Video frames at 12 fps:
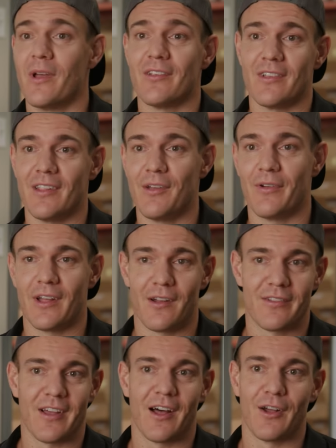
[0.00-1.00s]
basically living in
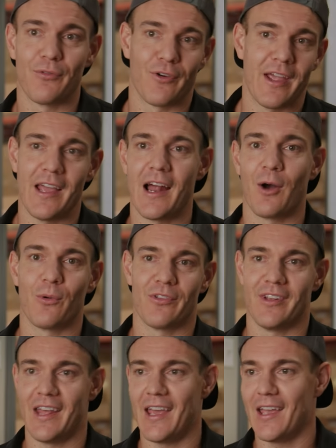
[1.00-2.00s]
a sauna for 8
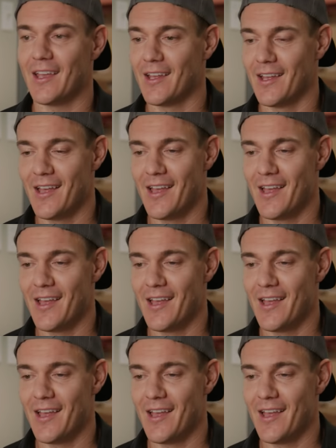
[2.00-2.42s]
hours a day.